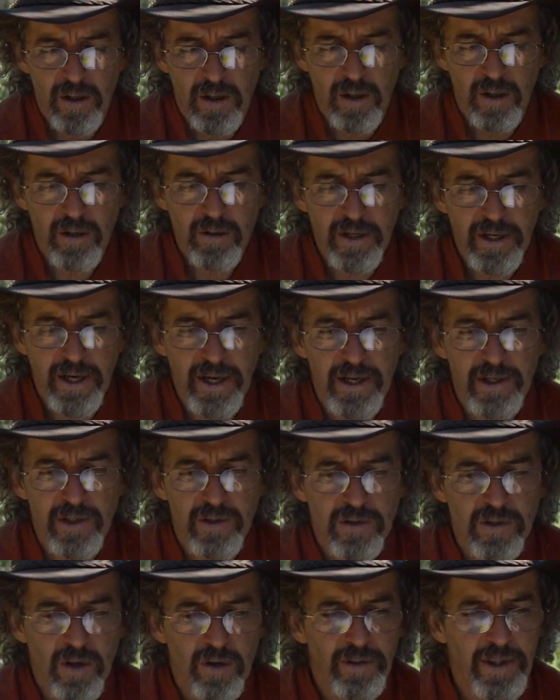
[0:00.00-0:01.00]
Okay,
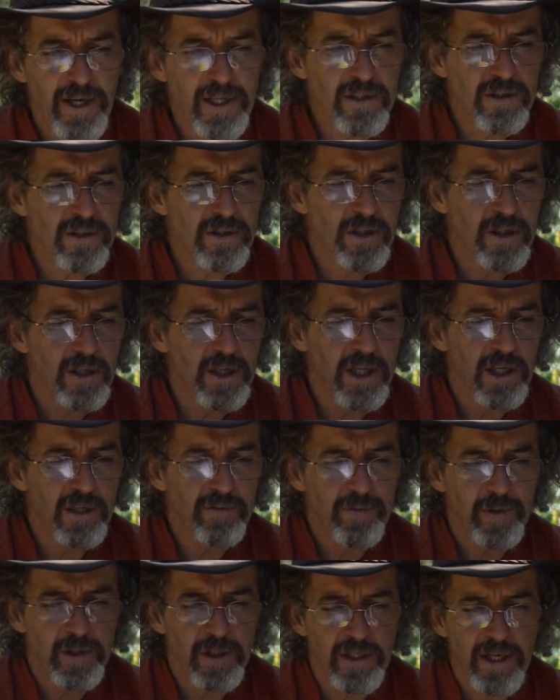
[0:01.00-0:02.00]
so that's it
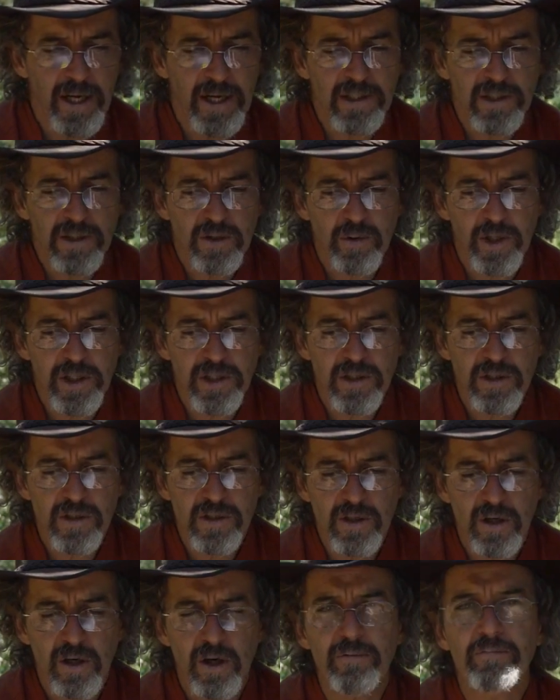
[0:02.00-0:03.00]
for today's
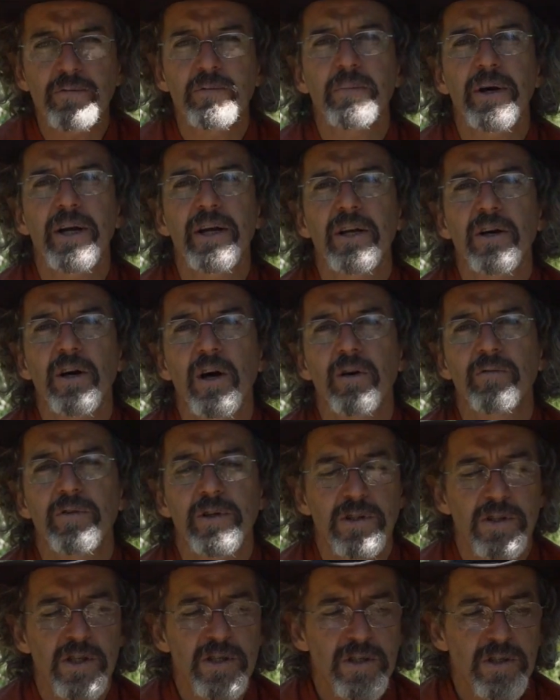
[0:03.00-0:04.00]
questions. I hope I've been of
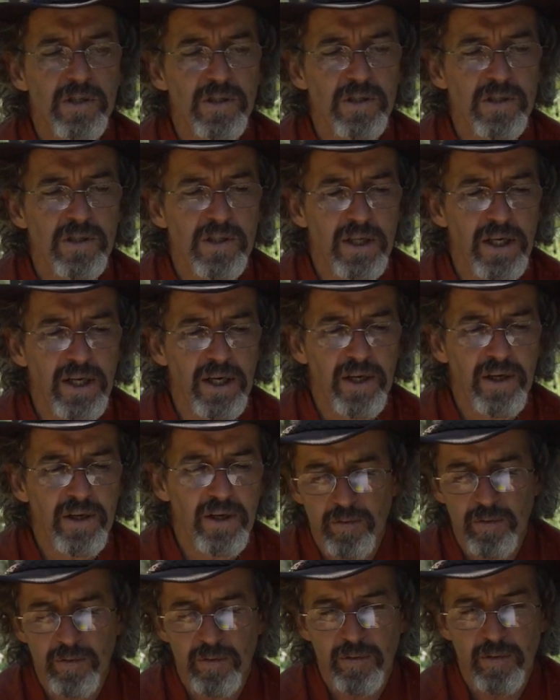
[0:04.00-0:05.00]
assistance there.
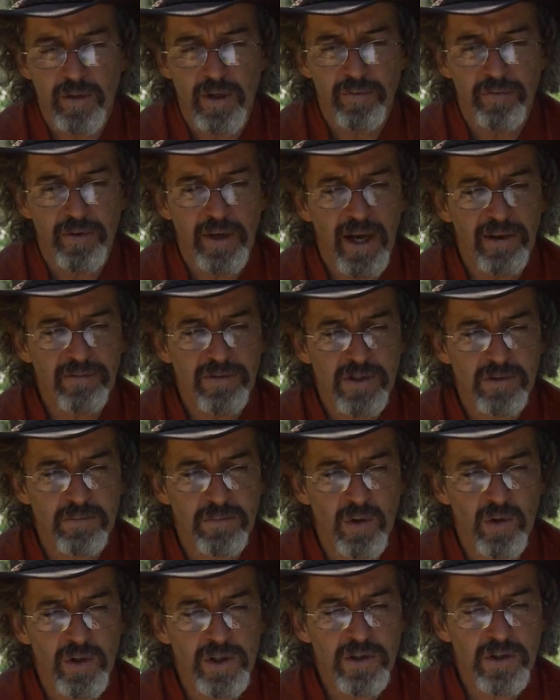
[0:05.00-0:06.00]
If you have some
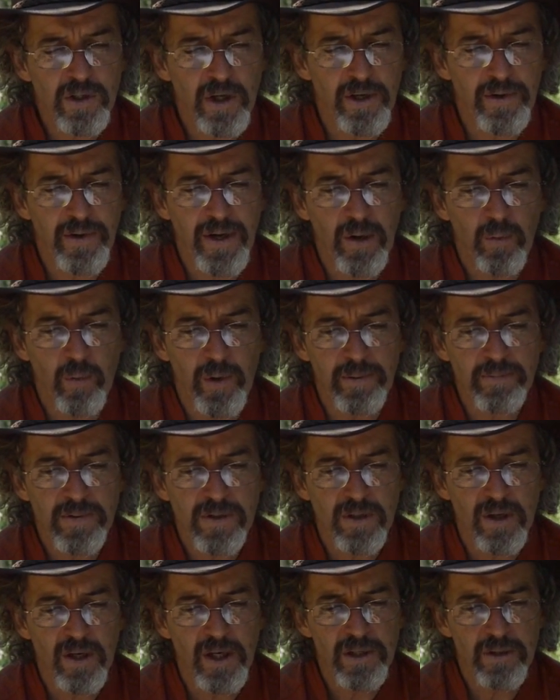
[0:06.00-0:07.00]
more, just go to our
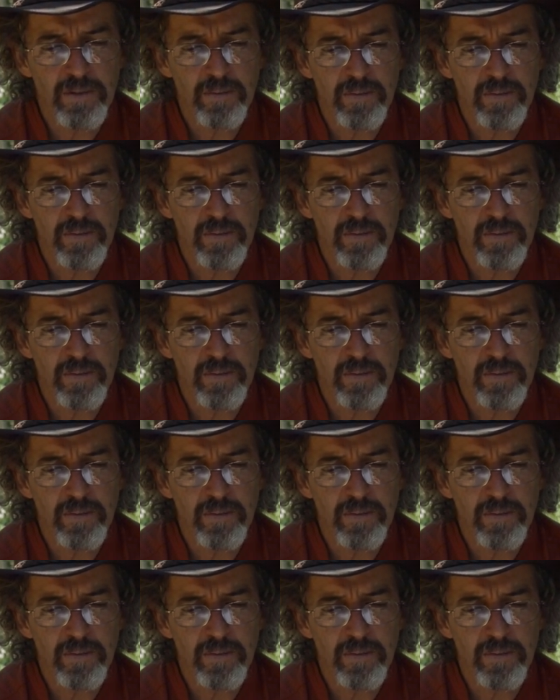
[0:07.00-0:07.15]
website,